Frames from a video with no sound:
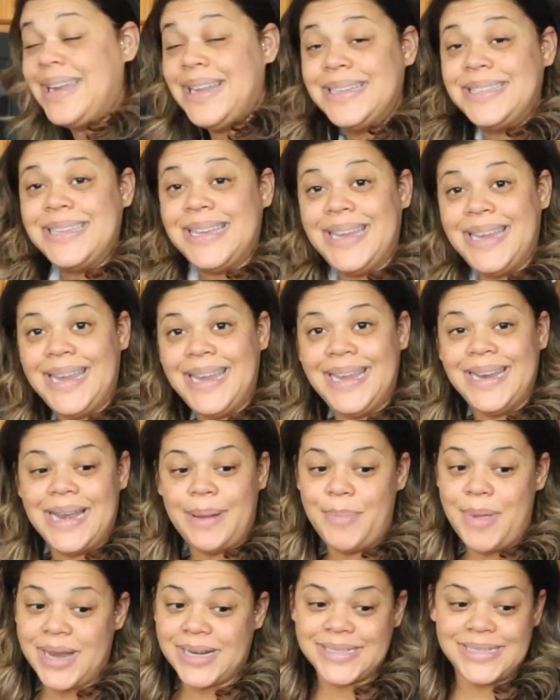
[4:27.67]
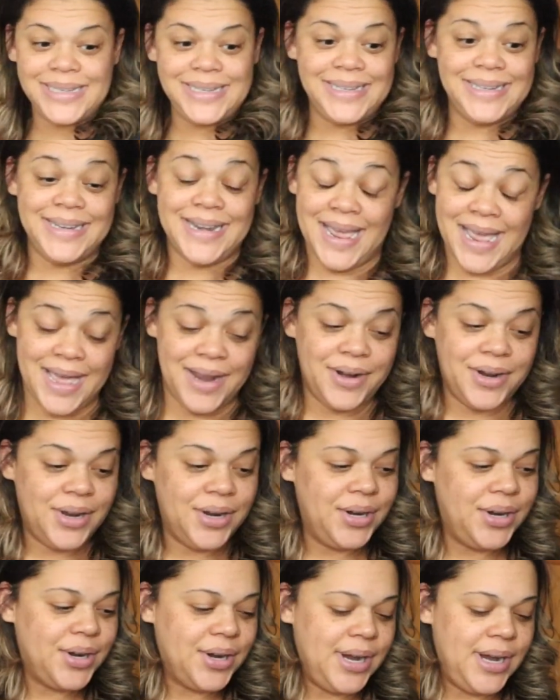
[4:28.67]
need to eat. I'm actually not
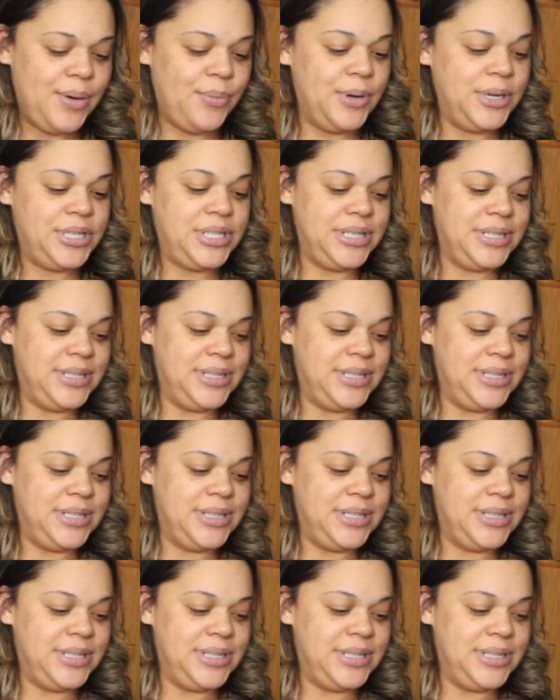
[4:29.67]
hungry, which